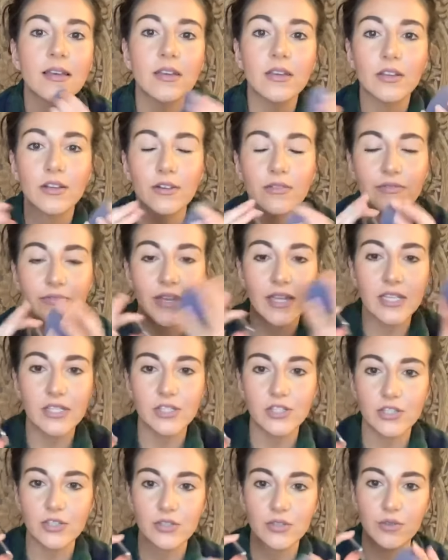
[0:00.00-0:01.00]
your
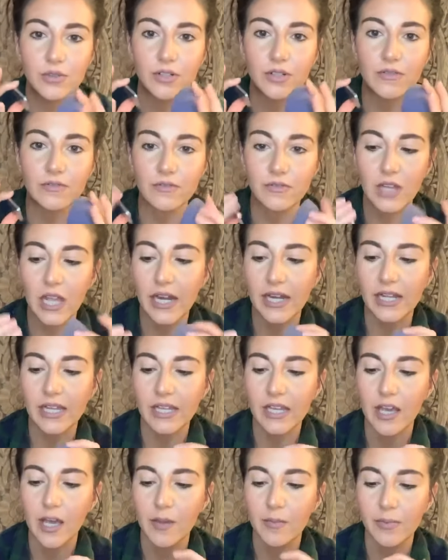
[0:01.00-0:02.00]
face just sort of
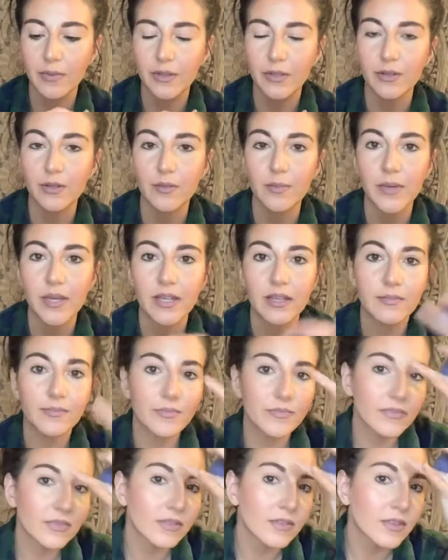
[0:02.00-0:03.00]
lighting up a little bit.
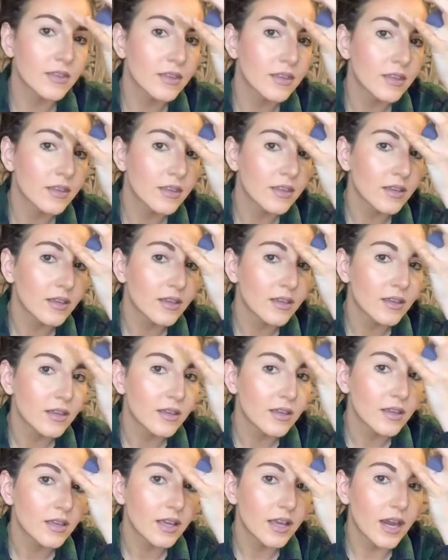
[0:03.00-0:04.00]

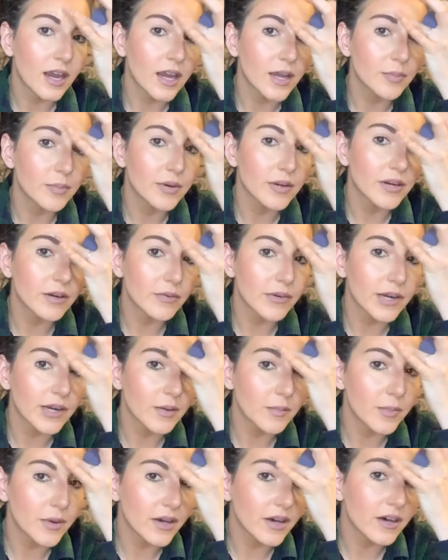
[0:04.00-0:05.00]
I put it right
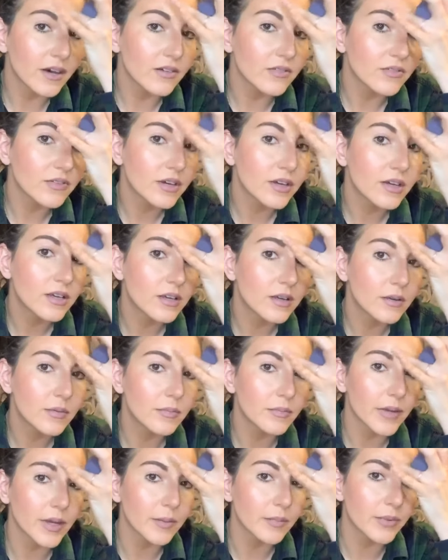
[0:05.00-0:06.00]
above
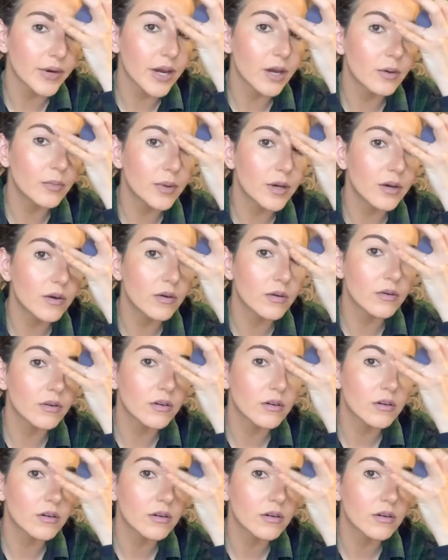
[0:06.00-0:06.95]
my brow bone.